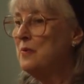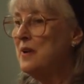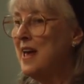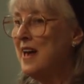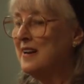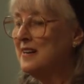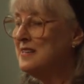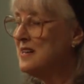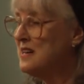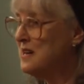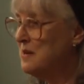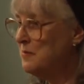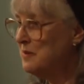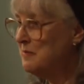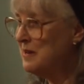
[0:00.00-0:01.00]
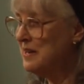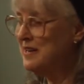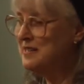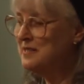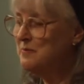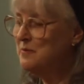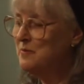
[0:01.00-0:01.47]
at a time when my
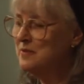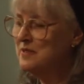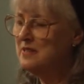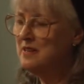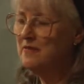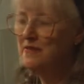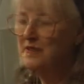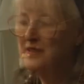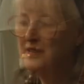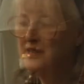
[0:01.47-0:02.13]
husband was suffering